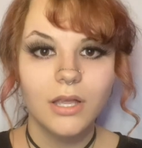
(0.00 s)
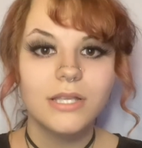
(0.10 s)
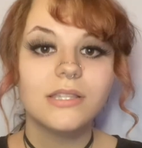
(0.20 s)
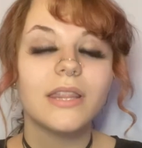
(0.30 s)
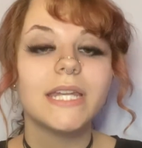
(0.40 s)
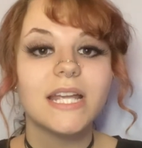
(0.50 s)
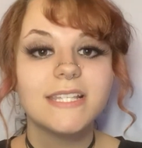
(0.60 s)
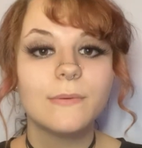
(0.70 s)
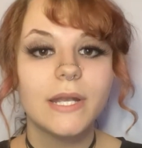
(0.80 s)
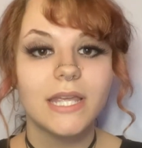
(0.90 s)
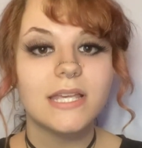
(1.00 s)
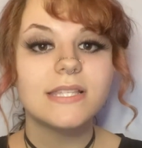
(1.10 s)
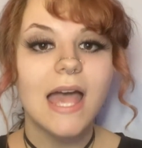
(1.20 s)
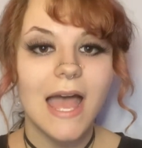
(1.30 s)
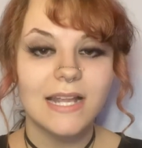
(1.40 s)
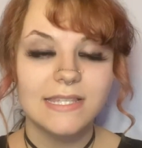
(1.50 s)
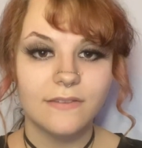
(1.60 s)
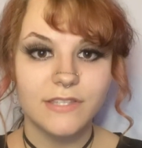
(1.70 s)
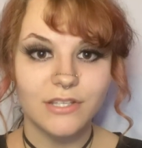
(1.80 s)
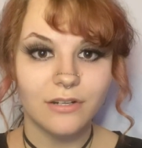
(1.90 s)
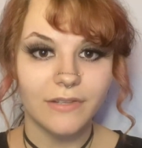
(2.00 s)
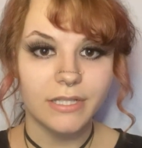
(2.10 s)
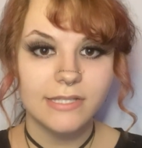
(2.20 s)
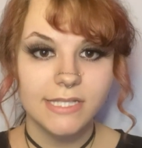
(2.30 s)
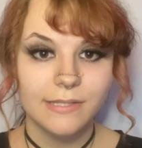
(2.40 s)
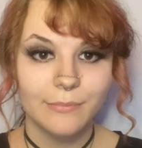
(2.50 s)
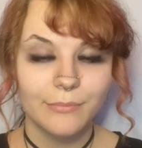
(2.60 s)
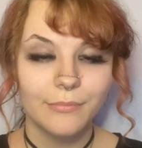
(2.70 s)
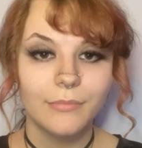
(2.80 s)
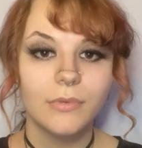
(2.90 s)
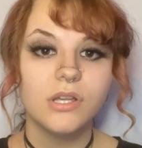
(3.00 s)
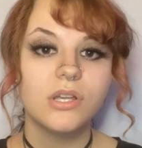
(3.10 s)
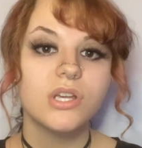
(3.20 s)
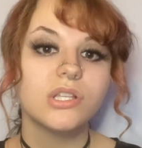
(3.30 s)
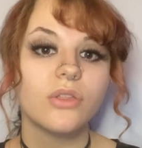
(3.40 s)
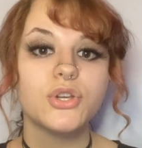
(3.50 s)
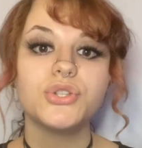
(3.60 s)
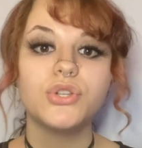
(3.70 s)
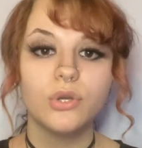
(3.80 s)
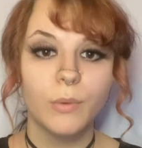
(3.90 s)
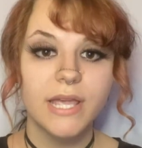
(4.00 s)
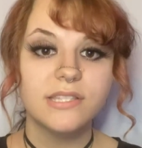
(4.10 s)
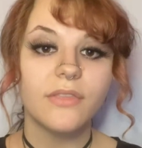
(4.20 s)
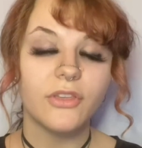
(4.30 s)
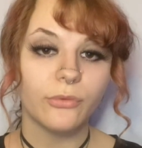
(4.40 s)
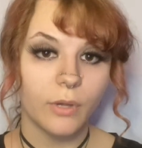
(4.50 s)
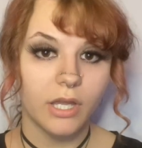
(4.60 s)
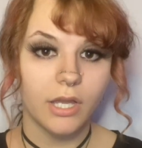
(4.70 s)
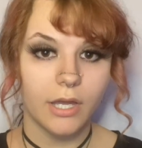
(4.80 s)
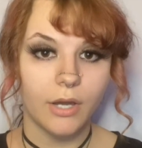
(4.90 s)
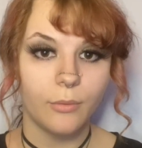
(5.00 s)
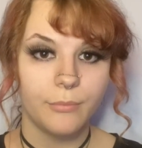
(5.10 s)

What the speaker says: So So the next one is acts of service. So there's two ways that this one can go.